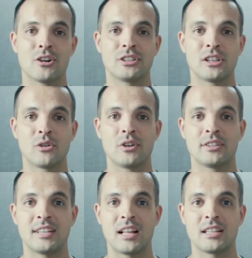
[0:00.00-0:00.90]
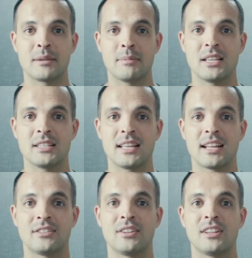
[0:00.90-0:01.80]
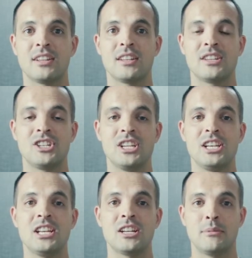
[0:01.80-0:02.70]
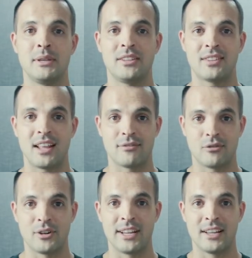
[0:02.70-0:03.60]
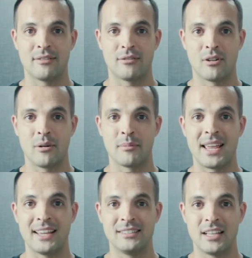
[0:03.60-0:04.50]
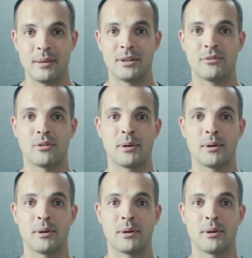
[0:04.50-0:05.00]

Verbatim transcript: the Lord telling me that she needed to be set free from a demon, from an